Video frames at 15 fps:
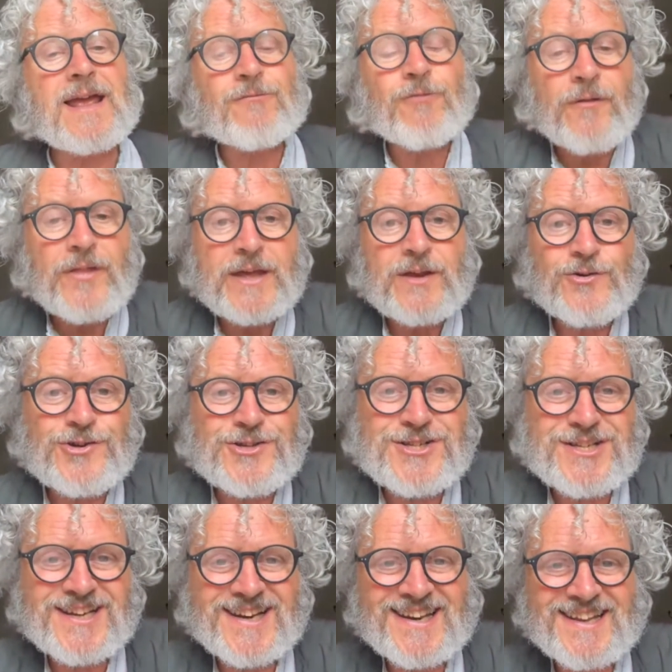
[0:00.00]
rather
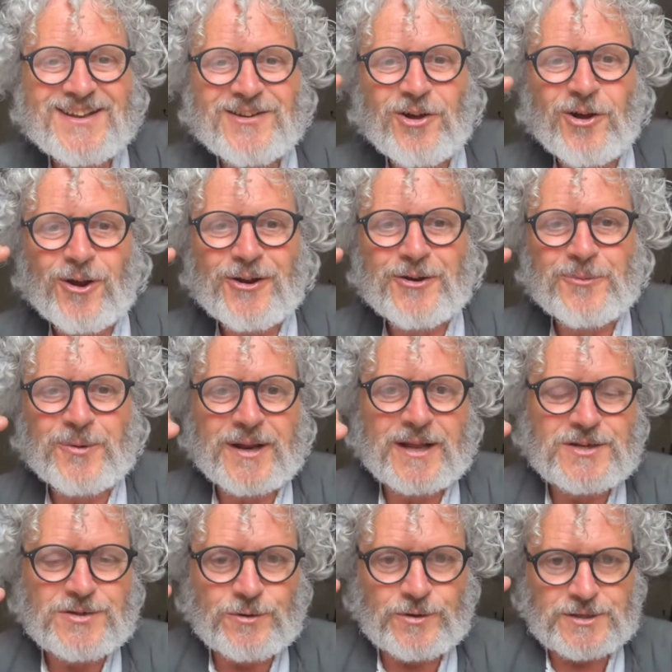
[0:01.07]
interestingly in Holland, when
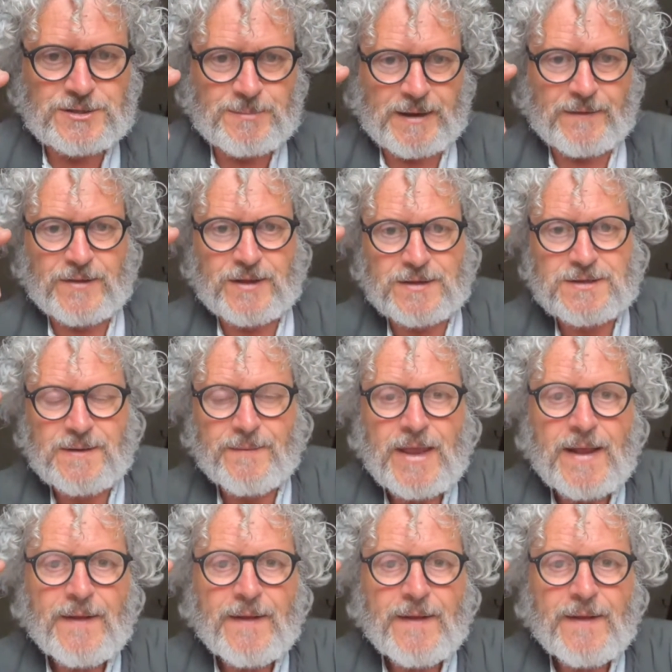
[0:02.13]
I talked about this,